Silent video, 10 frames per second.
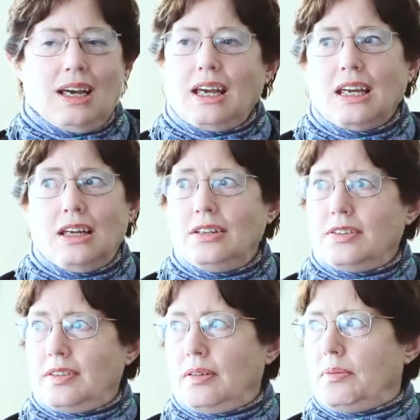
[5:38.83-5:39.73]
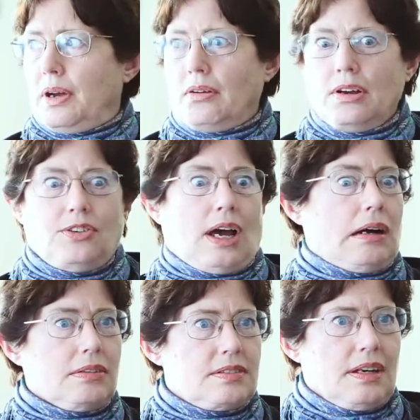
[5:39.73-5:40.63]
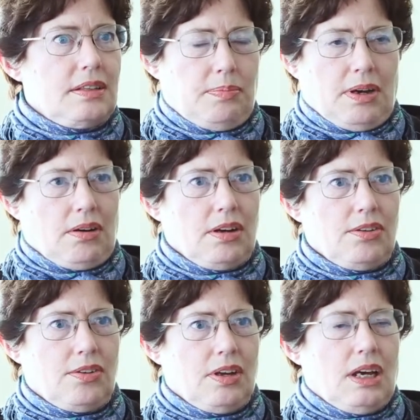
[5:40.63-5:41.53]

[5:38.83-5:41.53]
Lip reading: in the parish, outside the parish.